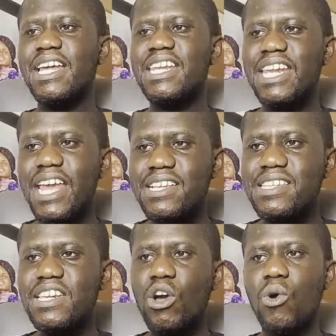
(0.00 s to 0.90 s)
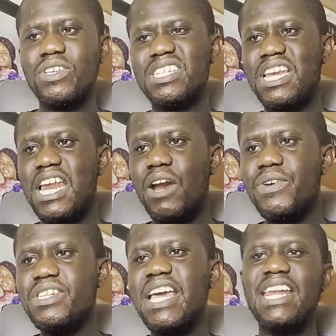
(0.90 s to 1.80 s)
nursing
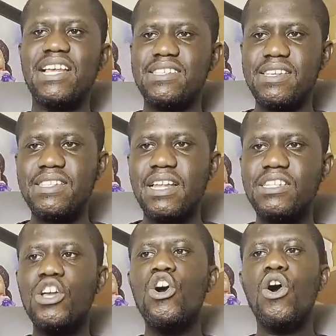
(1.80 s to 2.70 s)
auxiliaries, and assistants.